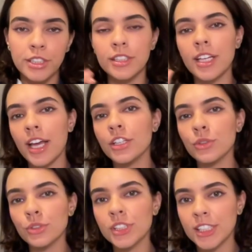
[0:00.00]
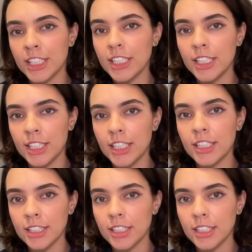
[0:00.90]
that you see in